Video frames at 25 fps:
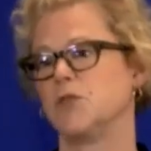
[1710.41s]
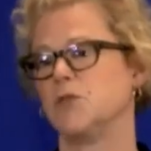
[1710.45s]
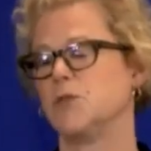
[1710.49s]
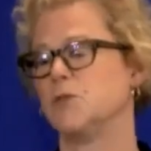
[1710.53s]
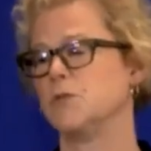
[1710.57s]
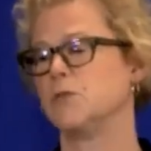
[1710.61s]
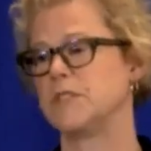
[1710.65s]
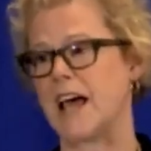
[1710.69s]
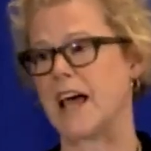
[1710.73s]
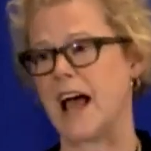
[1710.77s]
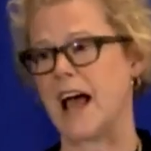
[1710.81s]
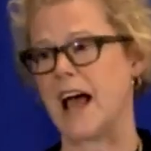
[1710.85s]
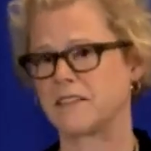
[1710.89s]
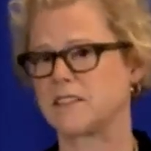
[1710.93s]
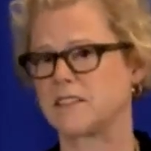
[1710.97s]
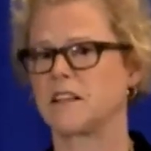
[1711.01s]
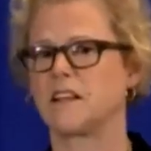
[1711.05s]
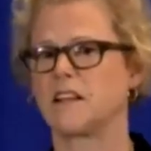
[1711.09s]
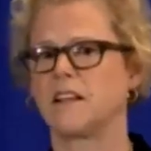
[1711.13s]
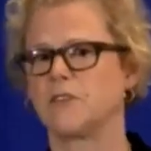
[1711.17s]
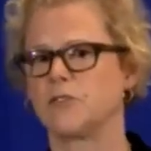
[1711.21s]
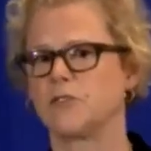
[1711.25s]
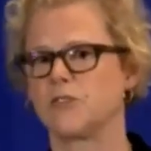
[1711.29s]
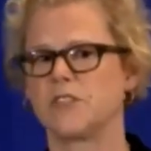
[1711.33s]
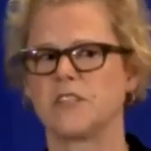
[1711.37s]
to
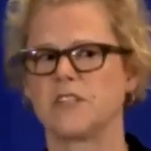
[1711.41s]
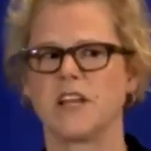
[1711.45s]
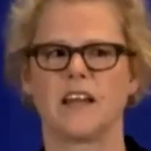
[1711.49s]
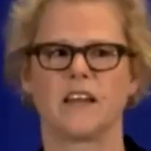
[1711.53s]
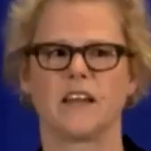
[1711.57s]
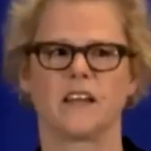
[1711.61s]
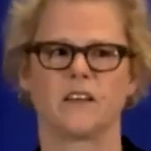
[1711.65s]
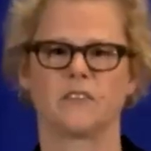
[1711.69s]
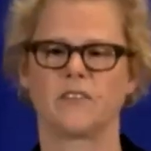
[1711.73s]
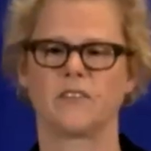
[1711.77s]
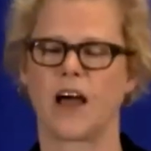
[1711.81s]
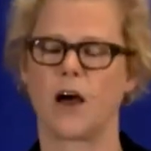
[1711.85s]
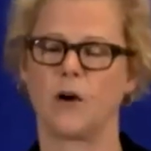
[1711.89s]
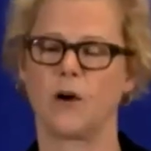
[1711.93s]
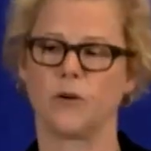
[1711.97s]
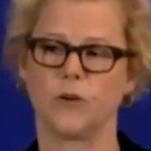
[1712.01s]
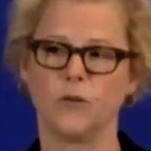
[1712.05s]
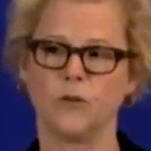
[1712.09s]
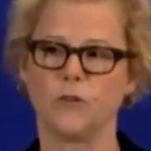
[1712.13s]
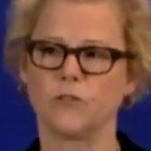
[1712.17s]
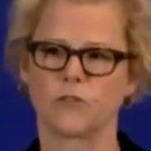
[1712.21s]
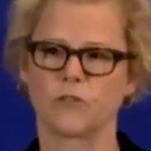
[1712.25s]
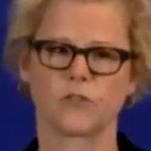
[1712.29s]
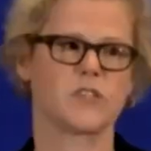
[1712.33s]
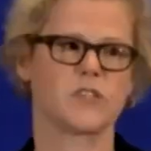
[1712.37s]
tactical understanding of how
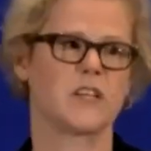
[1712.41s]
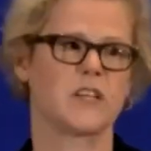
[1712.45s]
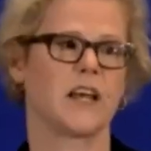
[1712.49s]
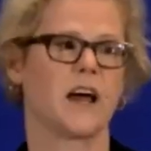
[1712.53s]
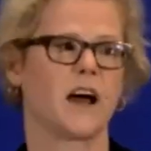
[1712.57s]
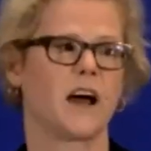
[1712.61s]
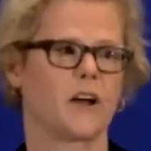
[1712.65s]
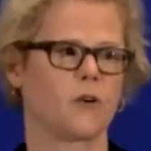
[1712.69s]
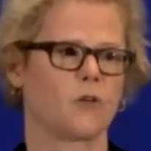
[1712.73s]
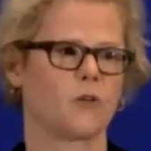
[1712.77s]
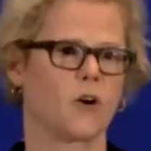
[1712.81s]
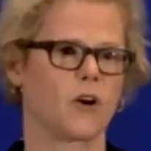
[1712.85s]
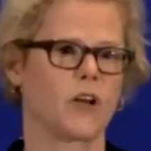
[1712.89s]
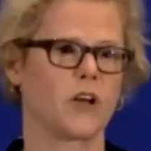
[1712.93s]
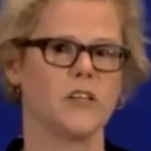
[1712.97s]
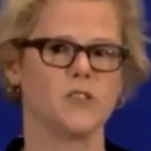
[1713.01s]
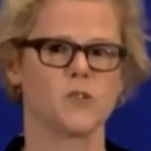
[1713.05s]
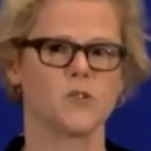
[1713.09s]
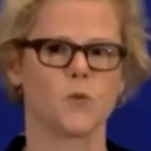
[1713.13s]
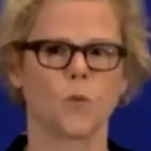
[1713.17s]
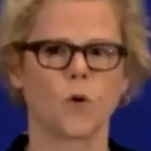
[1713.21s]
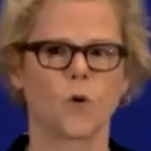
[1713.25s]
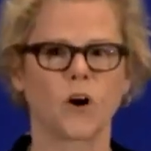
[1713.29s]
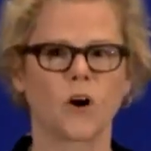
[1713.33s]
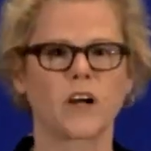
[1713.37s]
university
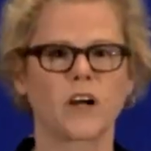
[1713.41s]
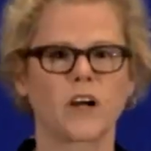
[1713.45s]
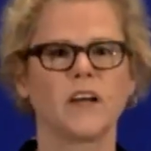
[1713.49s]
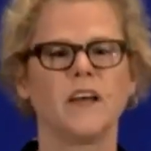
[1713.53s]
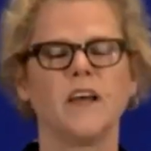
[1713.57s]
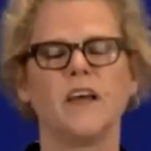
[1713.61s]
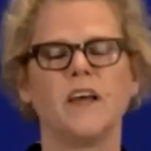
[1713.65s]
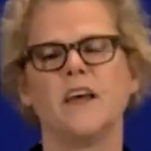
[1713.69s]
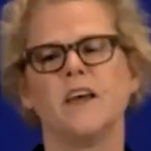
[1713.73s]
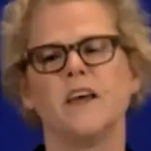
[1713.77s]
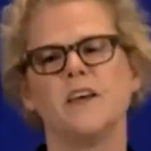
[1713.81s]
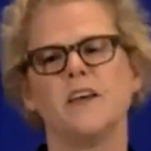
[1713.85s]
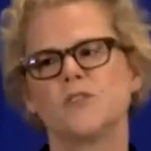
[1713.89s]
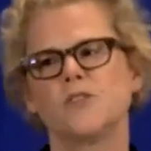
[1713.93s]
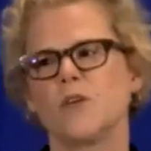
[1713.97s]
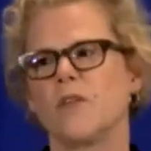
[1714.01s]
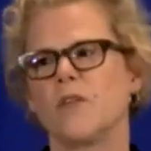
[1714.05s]
hierarchies work